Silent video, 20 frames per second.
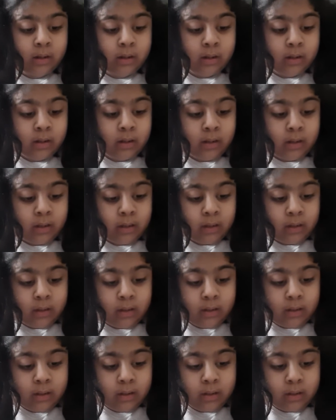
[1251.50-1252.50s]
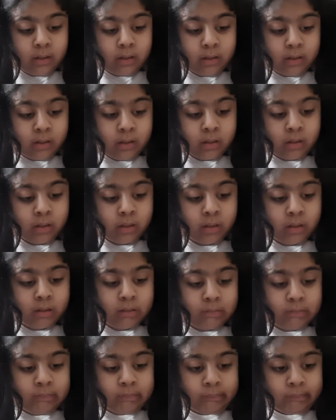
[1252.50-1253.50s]

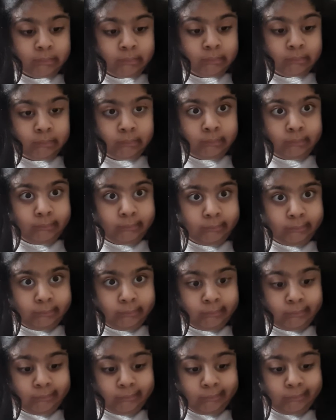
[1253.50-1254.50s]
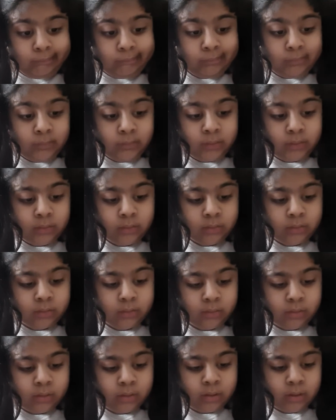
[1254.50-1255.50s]
Nothing is said.